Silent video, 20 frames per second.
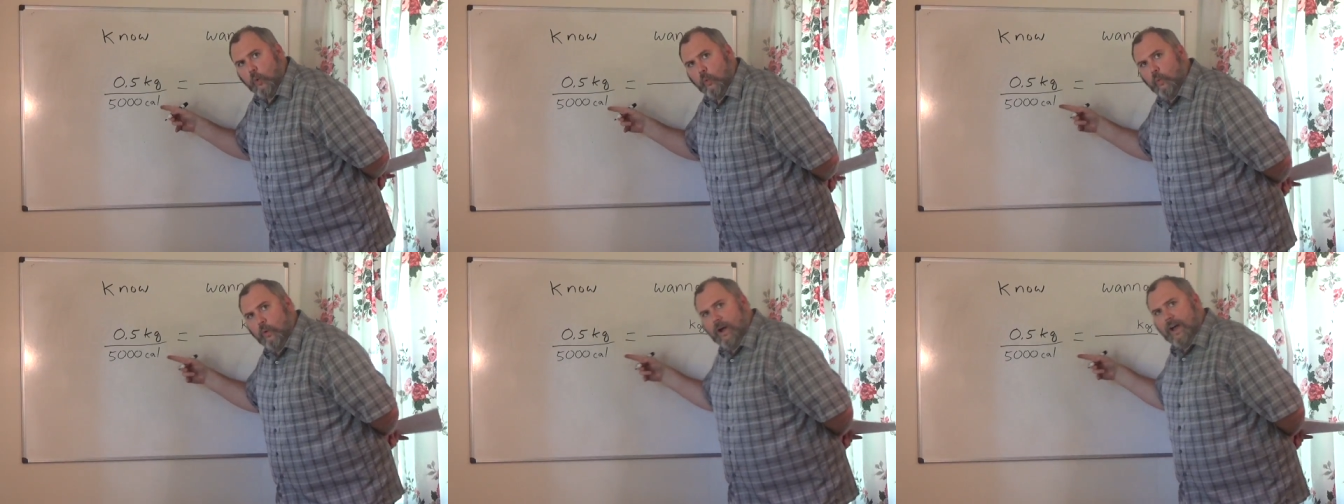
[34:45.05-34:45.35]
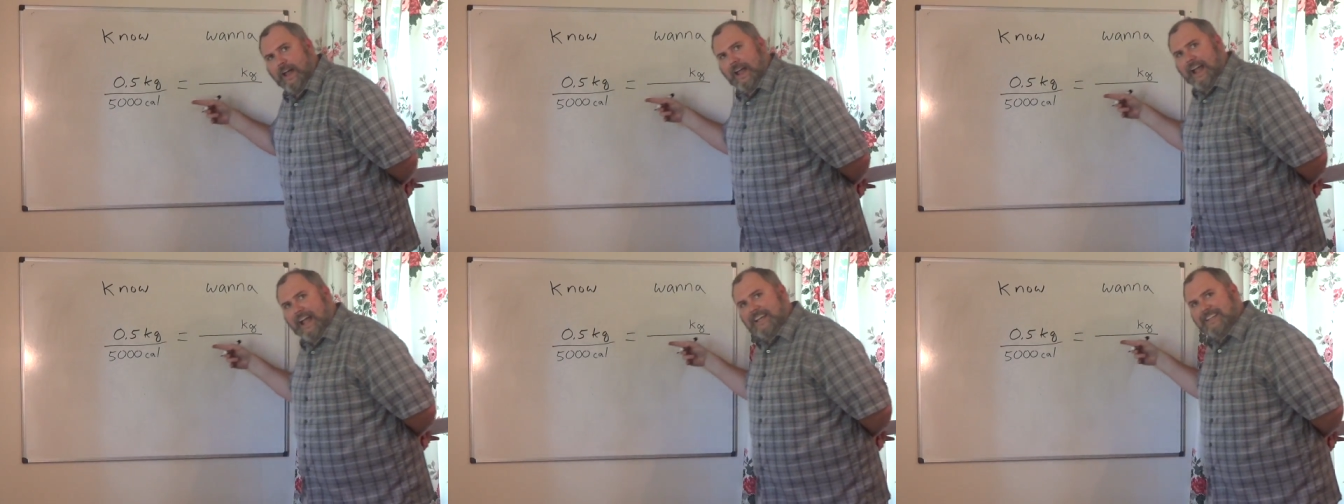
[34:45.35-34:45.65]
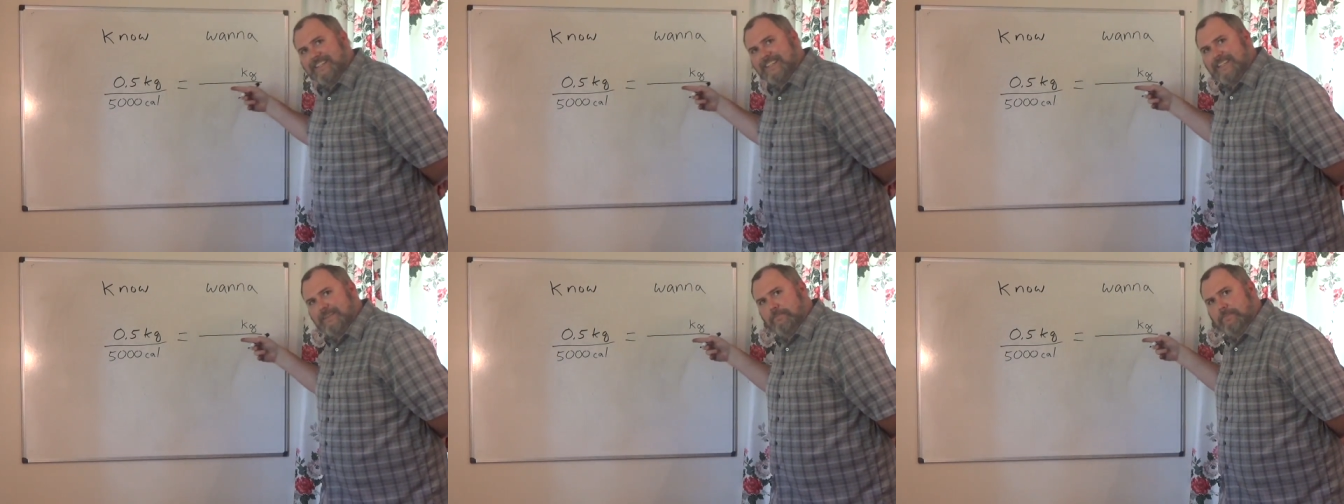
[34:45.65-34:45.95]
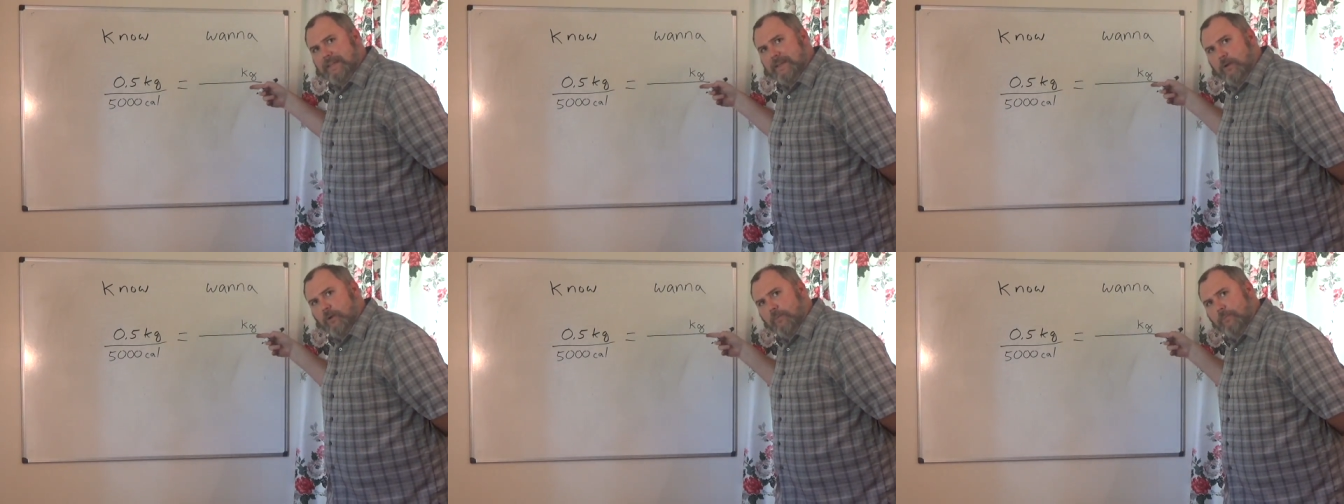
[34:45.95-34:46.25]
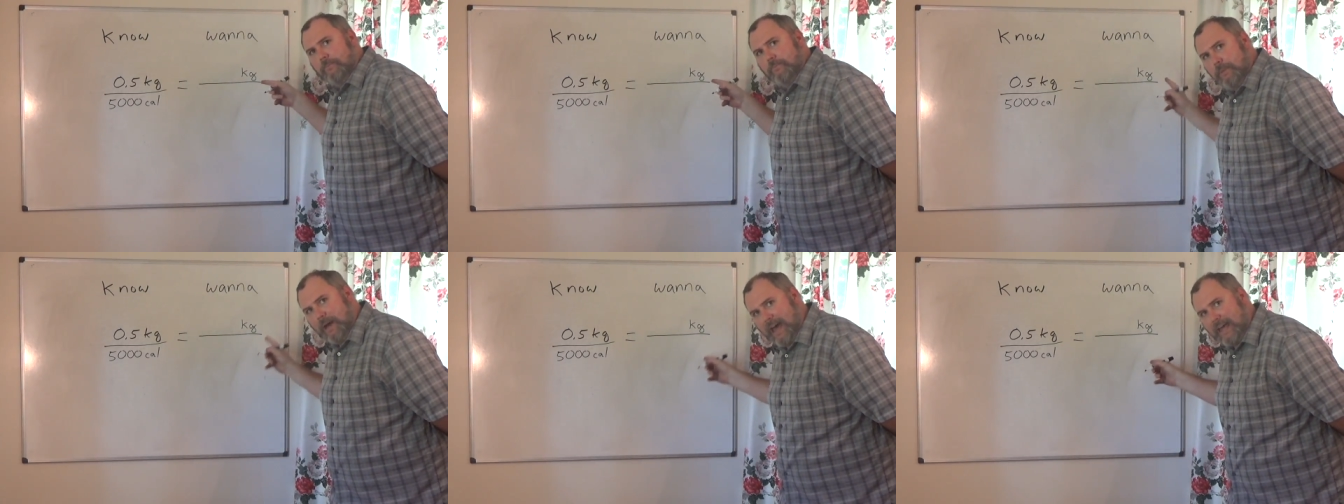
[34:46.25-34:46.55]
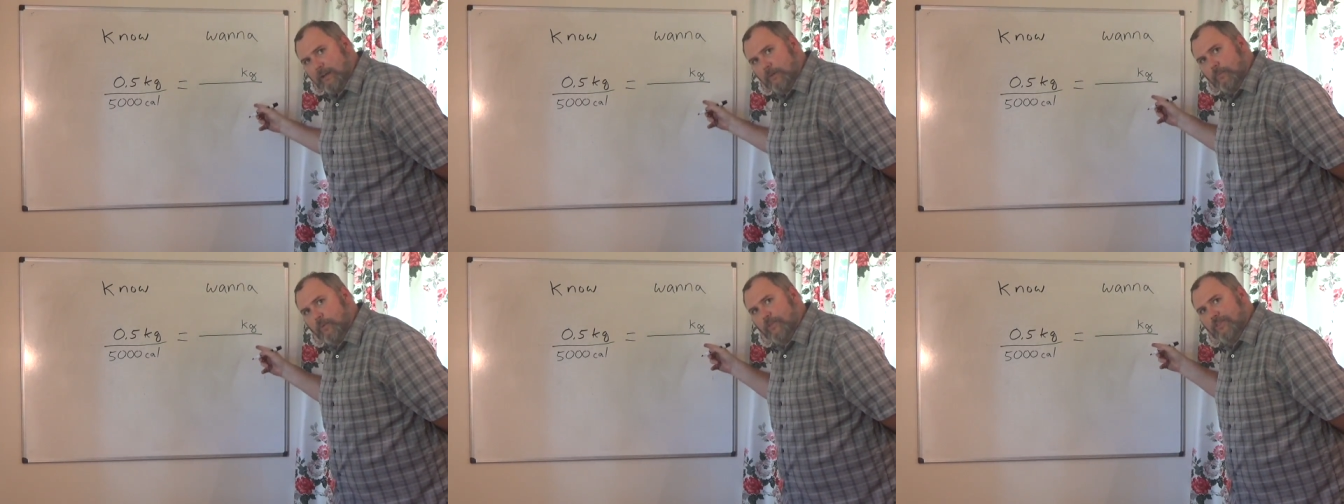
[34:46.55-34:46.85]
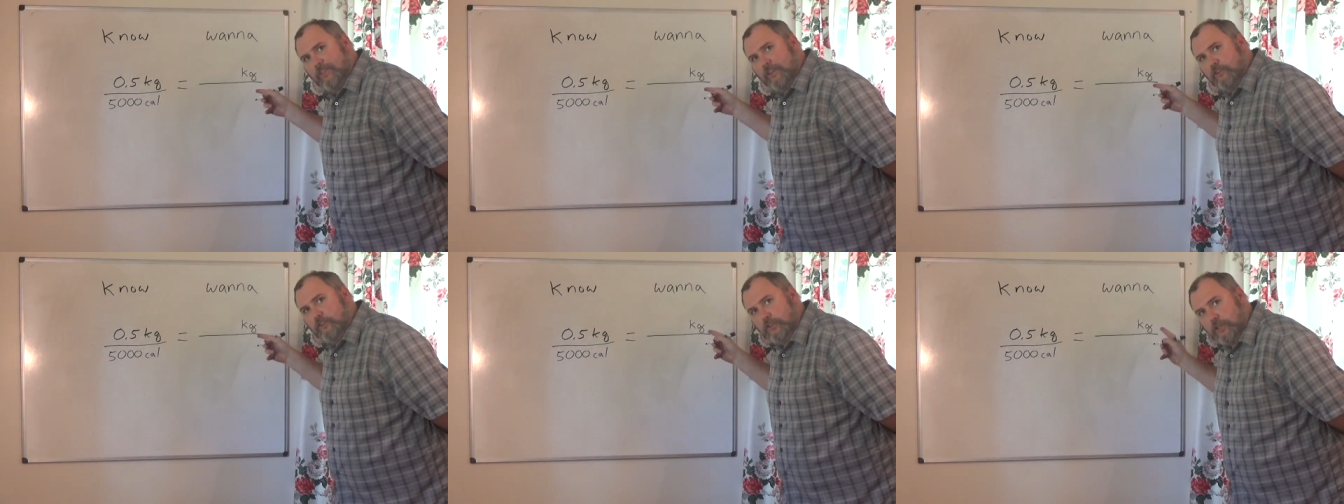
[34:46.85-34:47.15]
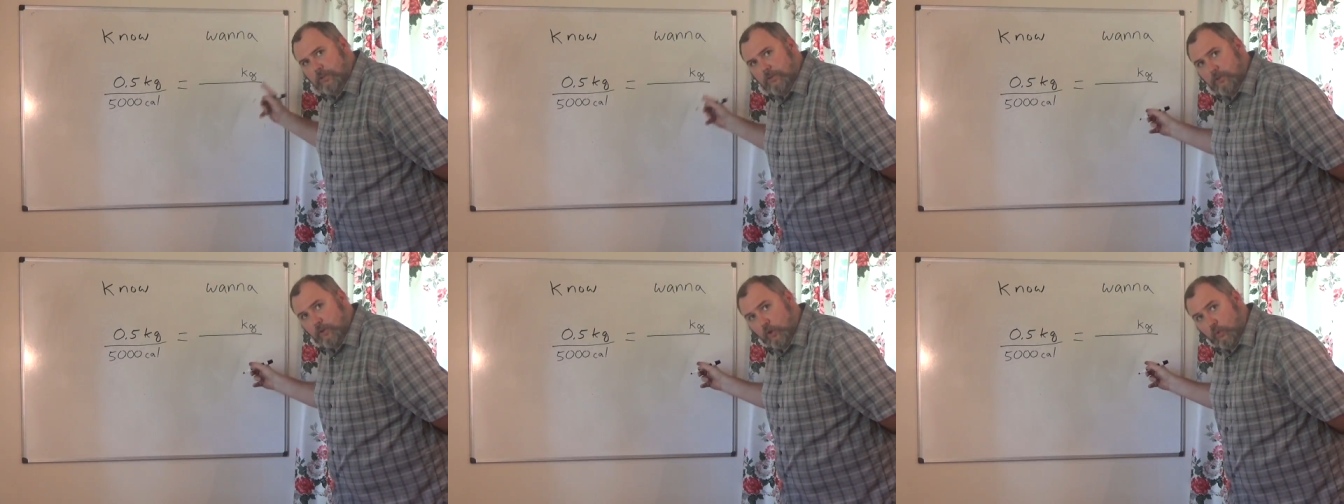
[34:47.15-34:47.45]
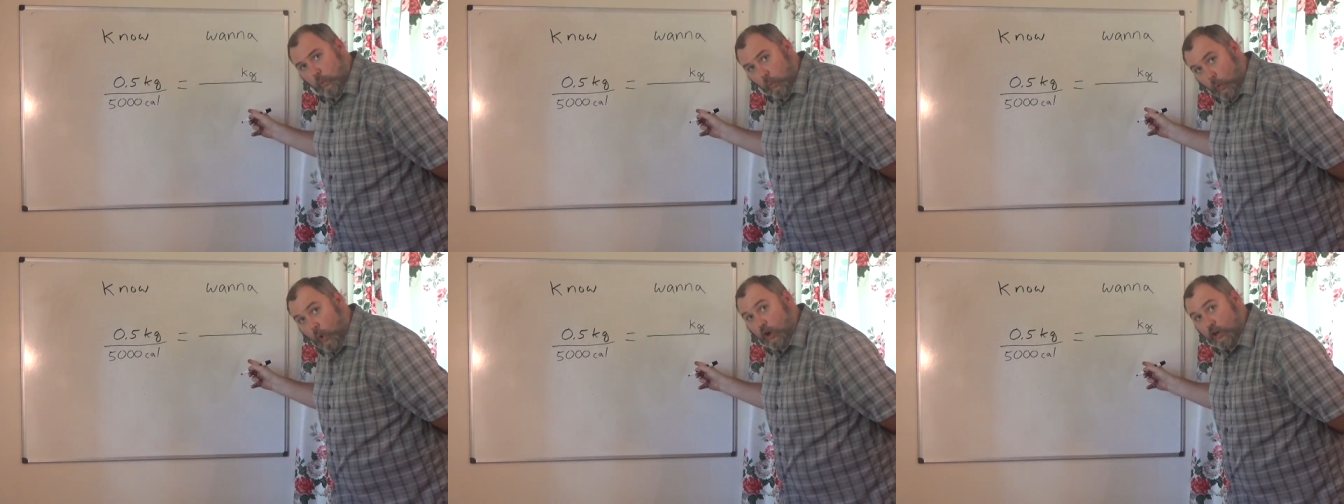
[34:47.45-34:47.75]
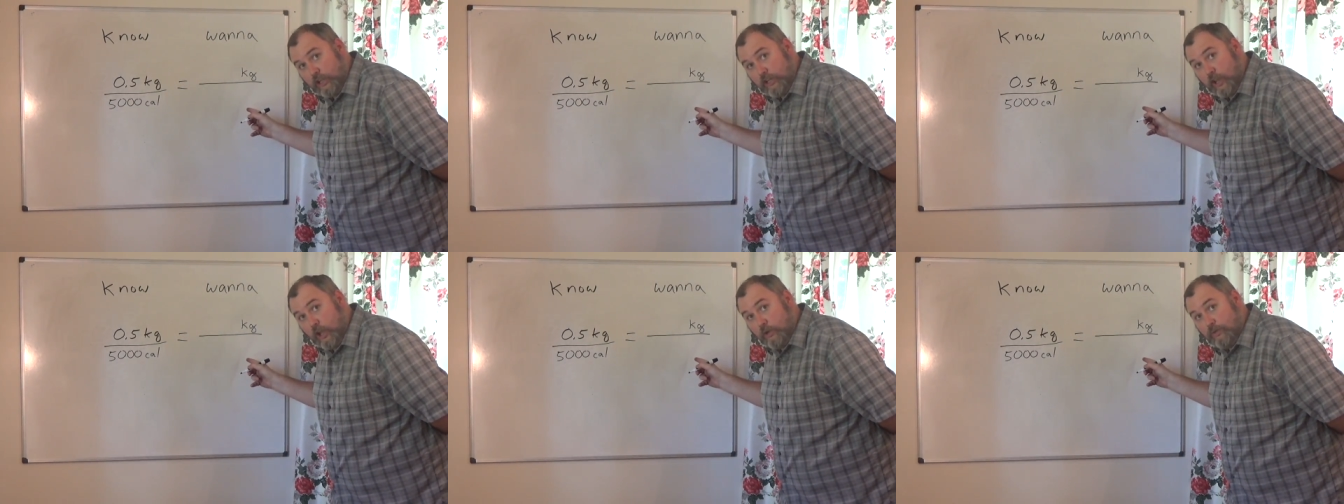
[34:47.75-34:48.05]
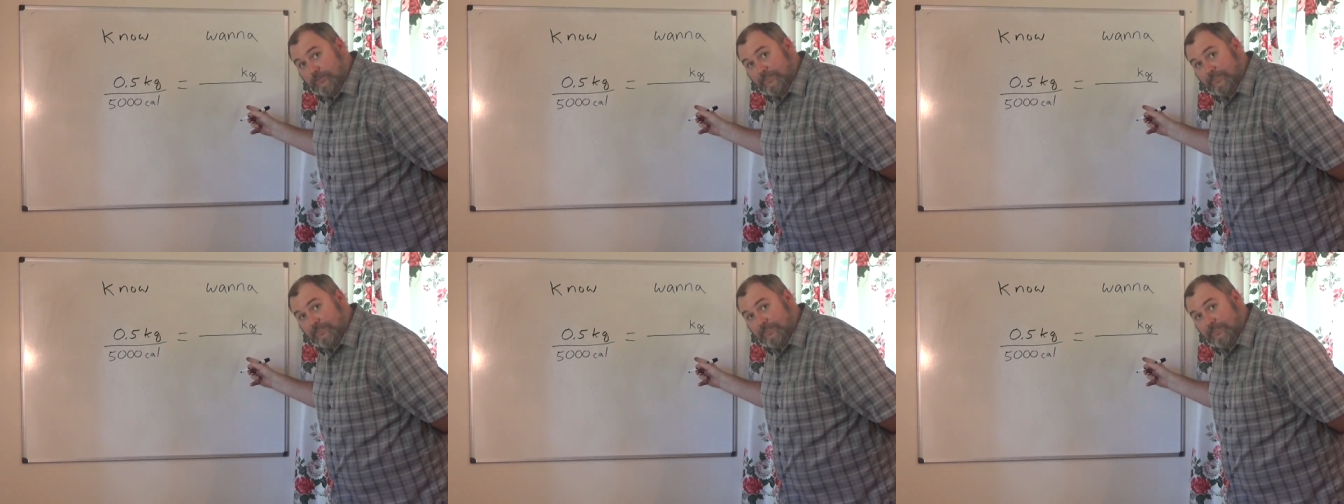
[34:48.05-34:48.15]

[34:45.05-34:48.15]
What has to be on bottom on the want to know